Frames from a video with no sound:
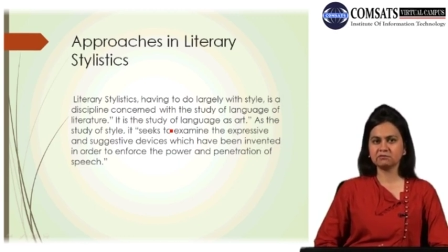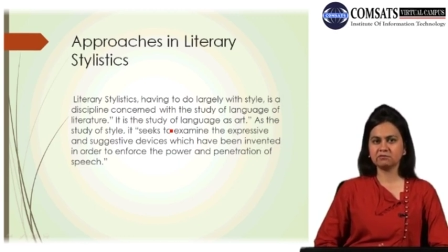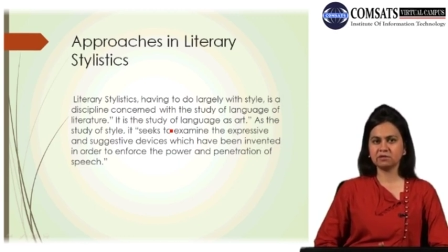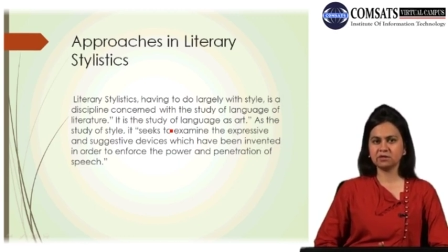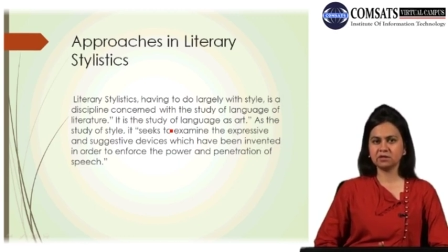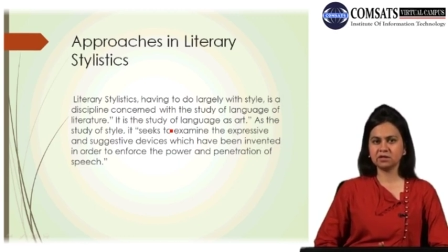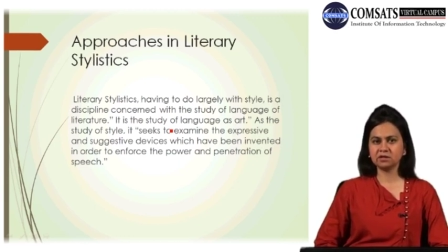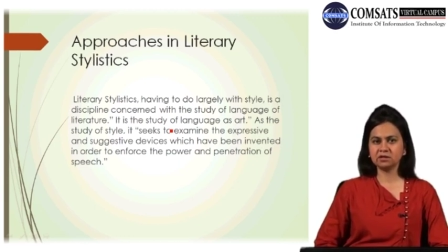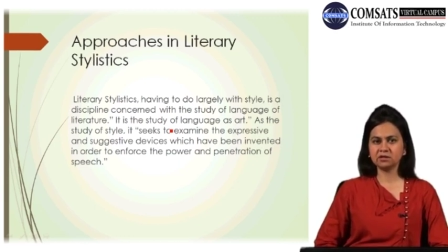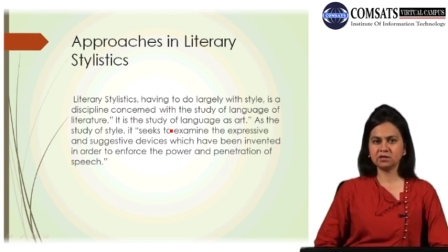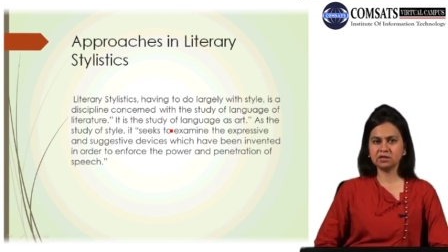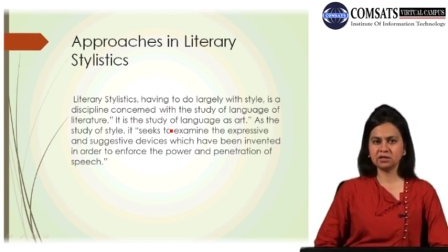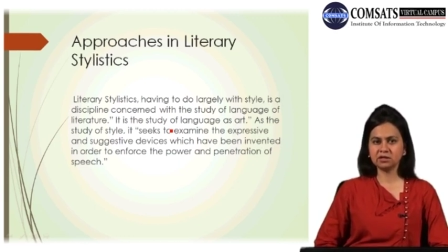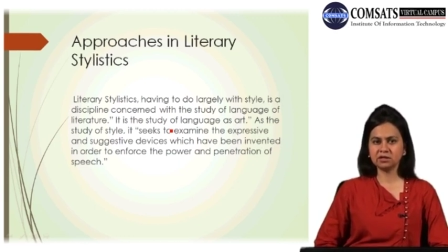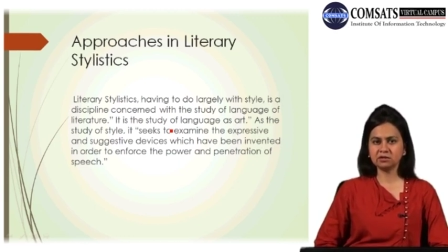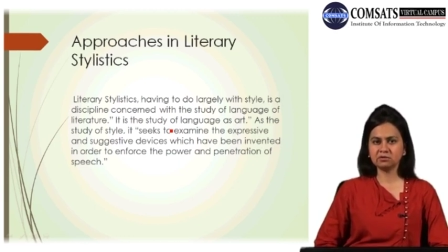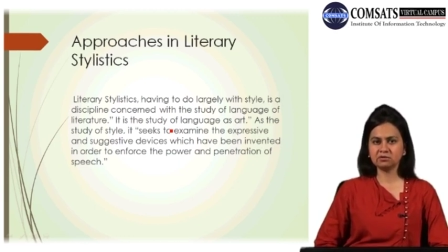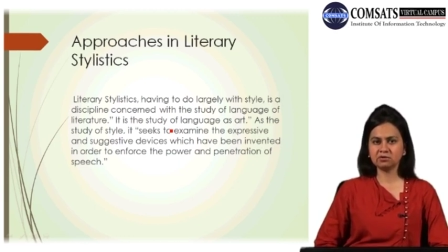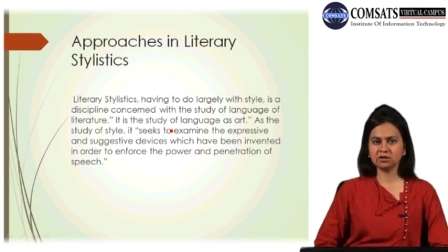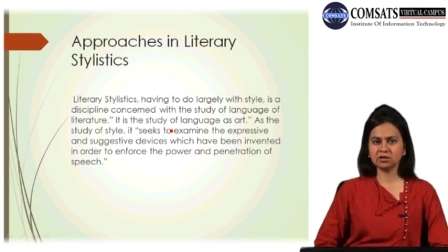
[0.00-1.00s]
within
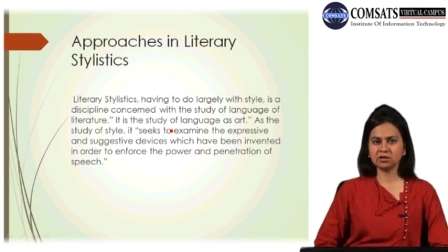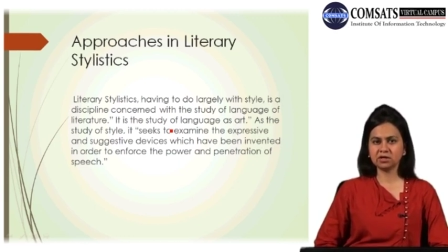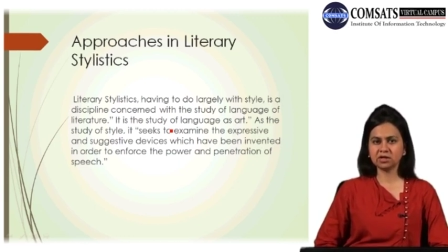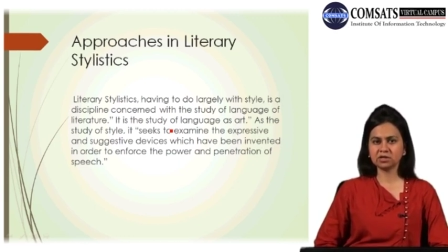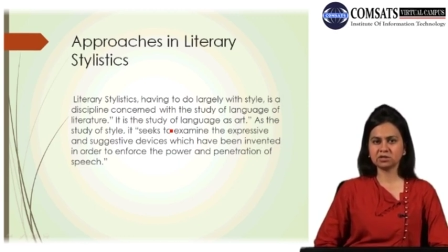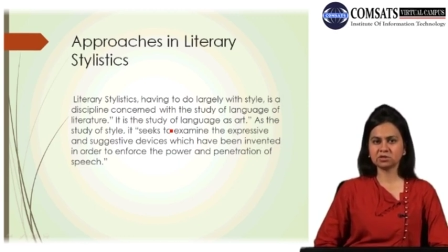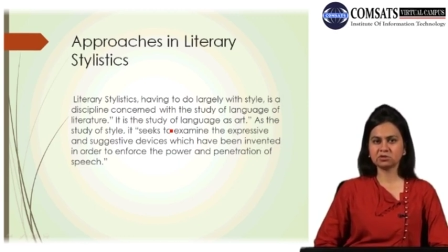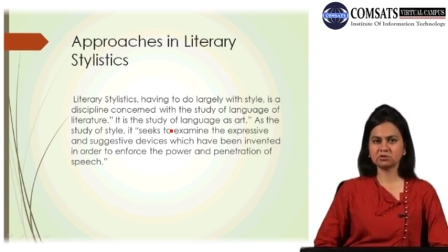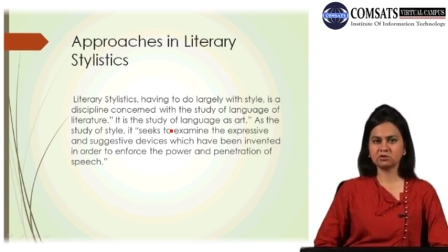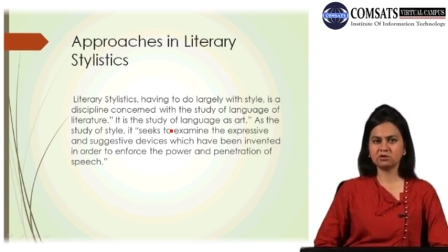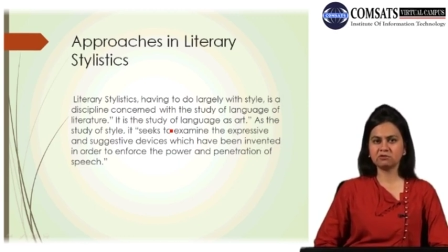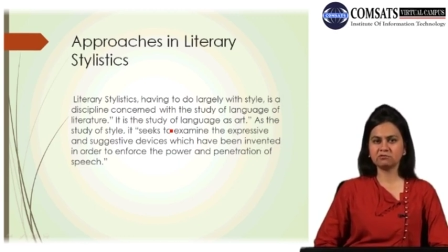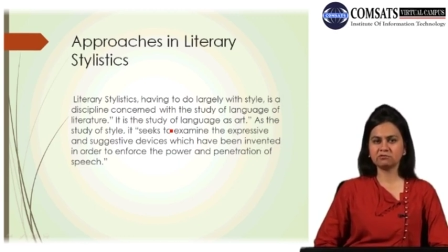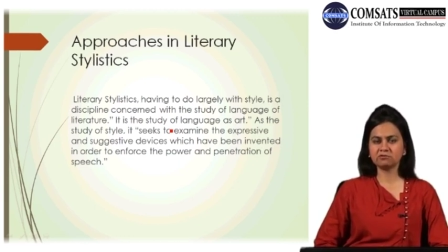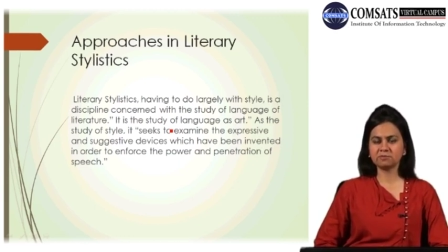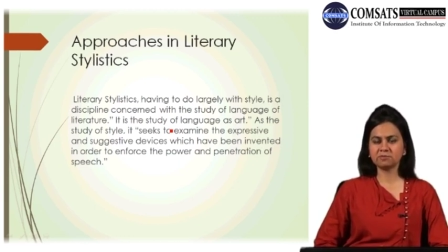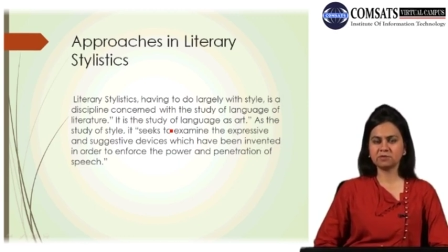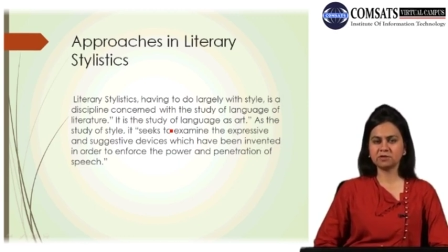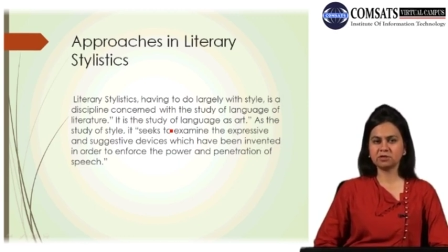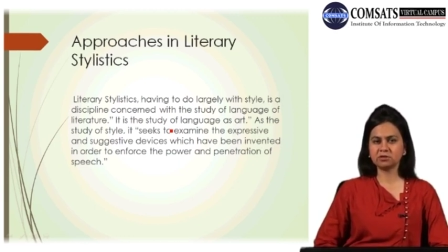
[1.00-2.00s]
the context
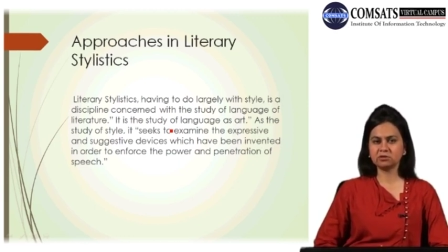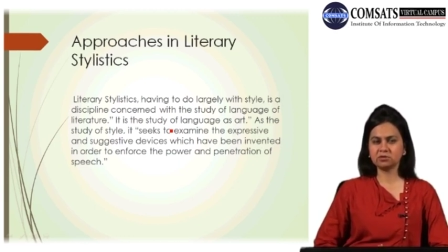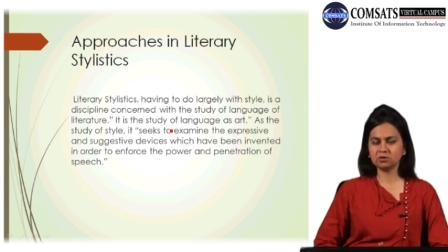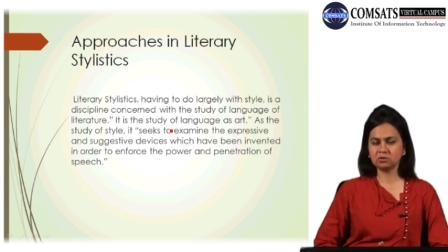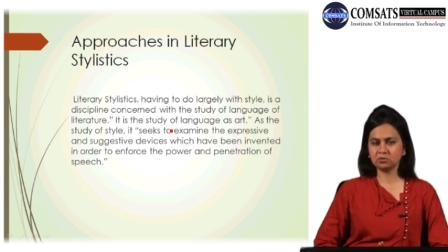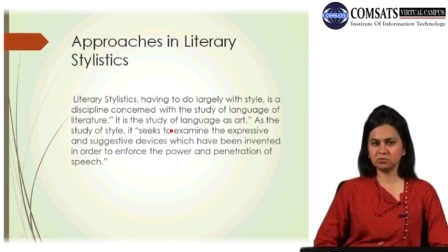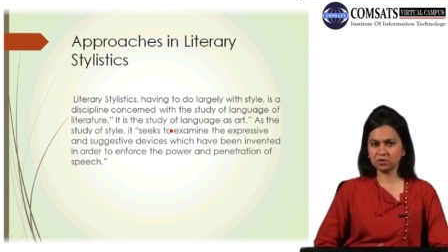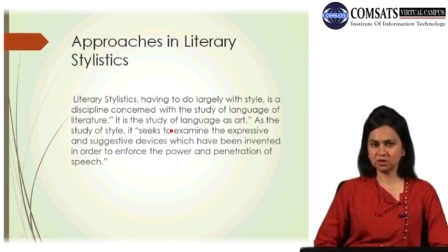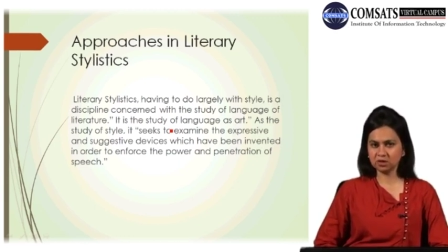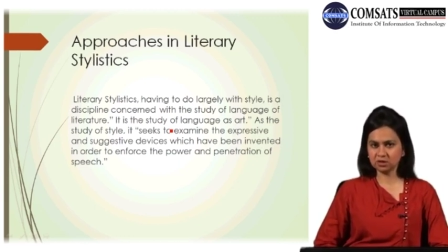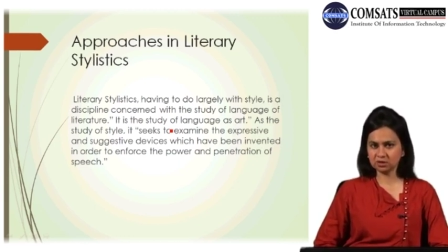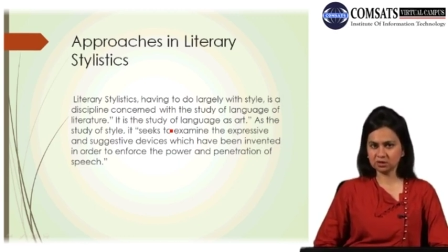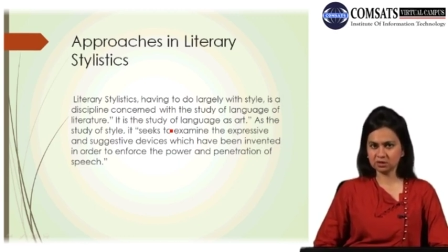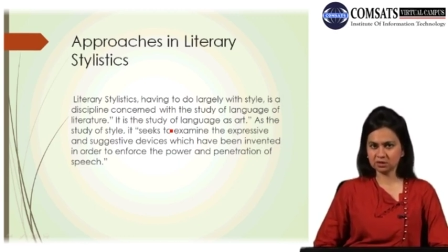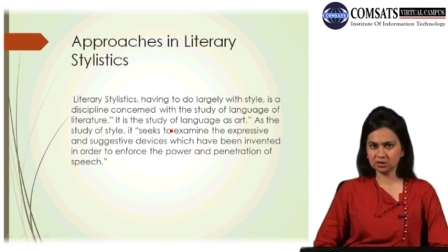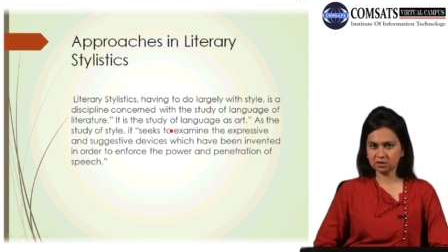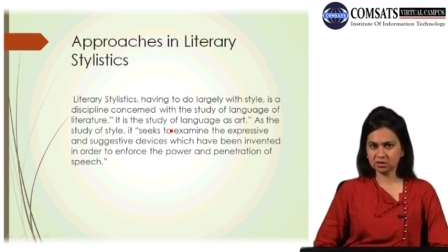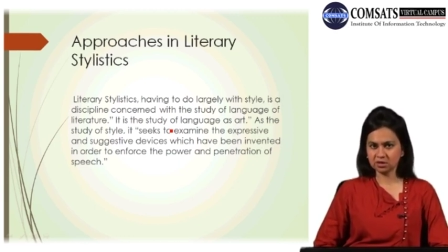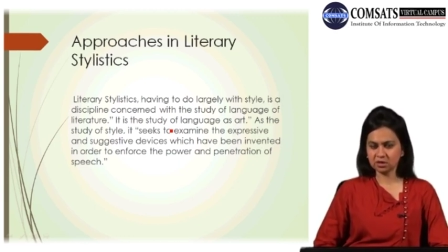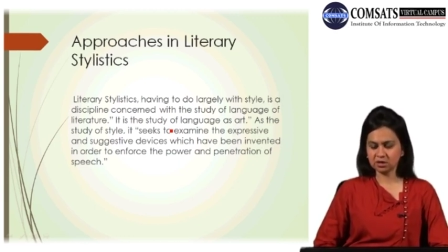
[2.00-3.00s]
of a particular
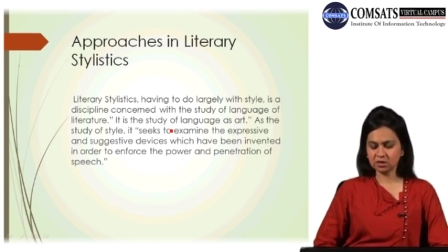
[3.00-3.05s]
work,